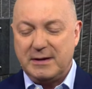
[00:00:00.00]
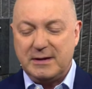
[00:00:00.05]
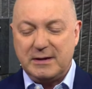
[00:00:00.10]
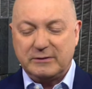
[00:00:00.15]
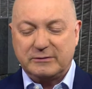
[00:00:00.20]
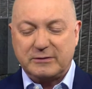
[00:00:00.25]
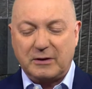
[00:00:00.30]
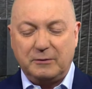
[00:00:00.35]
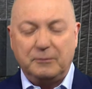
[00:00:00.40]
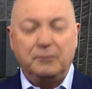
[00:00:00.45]

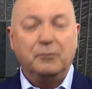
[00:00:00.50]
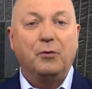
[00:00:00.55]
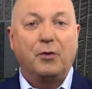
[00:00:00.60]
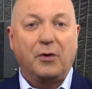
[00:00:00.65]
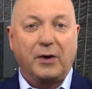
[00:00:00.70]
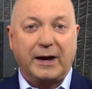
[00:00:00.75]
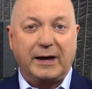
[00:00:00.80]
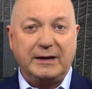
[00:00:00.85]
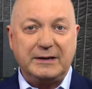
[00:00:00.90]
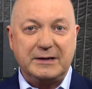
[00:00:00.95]
So,
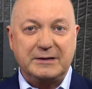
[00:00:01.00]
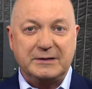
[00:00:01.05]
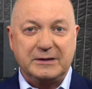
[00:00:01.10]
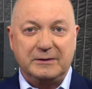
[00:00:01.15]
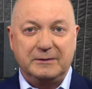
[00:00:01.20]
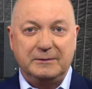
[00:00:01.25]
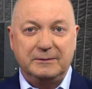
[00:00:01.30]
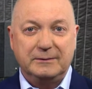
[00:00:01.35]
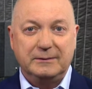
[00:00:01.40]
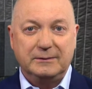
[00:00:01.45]
what can you
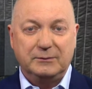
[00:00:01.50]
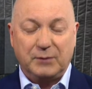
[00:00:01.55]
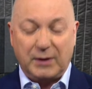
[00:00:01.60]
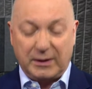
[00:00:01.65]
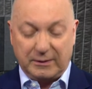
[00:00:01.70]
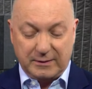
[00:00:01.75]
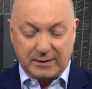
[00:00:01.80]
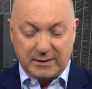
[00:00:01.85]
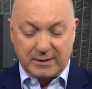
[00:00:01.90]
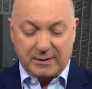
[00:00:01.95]
do?
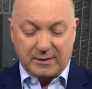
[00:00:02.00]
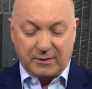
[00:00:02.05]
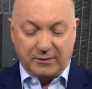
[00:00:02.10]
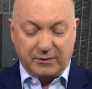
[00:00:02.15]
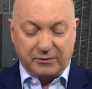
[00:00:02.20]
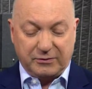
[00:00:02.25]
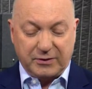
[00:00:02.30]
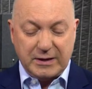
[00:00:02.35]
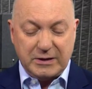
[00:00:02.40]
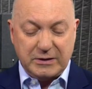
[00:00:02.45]
Well,
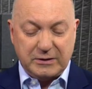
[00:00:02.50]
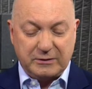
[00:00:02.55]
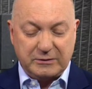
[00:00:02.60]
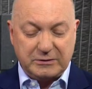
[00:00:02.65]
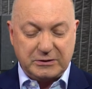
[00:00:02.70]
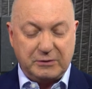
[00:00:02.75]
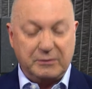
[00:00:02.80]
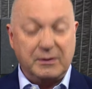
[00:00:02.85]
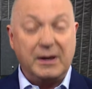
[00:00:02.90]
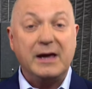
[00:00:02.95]
the thing you can
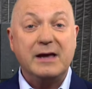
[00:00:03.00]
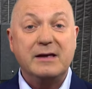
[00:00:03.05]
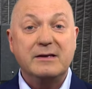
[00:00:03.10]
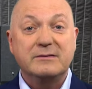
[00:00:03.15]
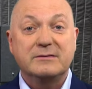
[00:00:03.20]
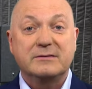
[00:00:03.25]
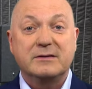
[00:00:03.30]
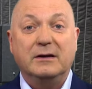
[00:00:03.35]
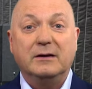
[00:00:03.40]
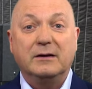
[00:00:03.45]
do
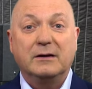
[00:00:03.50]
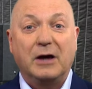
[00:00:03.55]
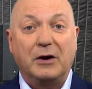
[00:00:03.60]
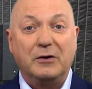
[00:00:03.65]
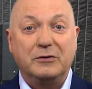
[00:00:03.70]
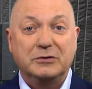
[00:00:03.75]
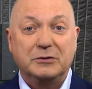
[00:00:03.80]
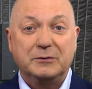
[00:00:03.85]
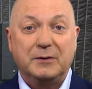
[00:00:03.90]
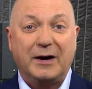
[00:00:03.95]
is go
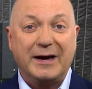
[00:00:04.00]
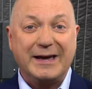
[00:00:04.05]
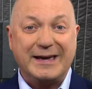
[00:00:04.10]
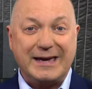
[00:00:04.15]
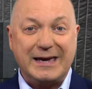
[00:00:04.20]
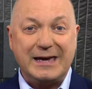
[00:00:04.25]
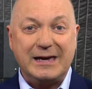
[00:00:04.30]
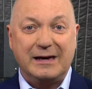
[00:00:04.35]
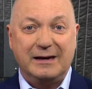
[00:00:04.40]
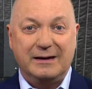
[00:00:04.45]
to
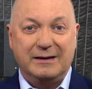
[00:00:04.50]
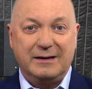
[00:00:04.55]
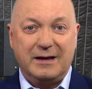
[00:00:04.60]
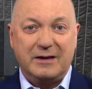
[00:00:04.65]
IKEA.